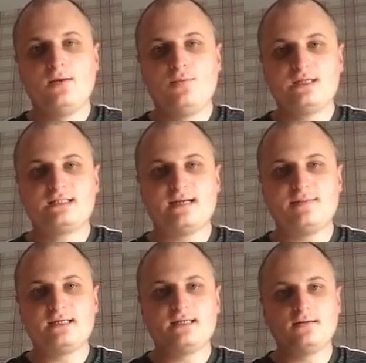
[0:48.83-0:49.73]
West
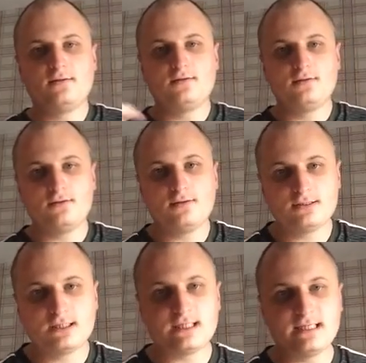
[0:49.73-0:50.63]
Ham are going to
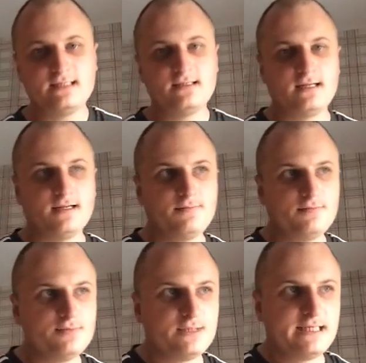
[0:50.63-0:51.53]
look to sign Kieran
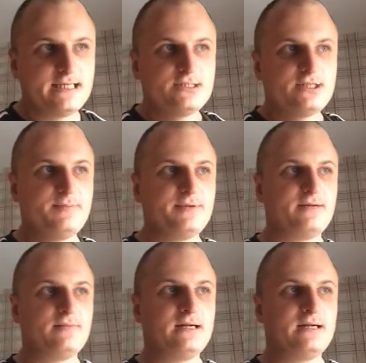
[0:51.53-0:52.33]
Trippier?